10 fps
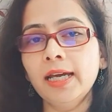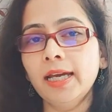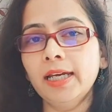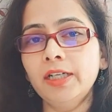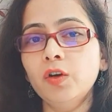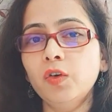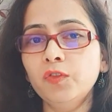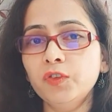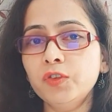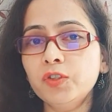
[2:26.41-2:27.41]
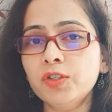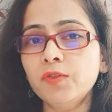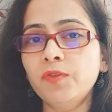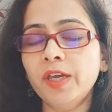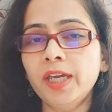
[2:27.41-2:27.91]
and of course the
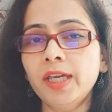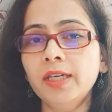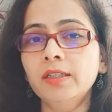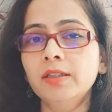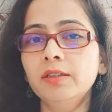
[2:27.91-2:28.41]
way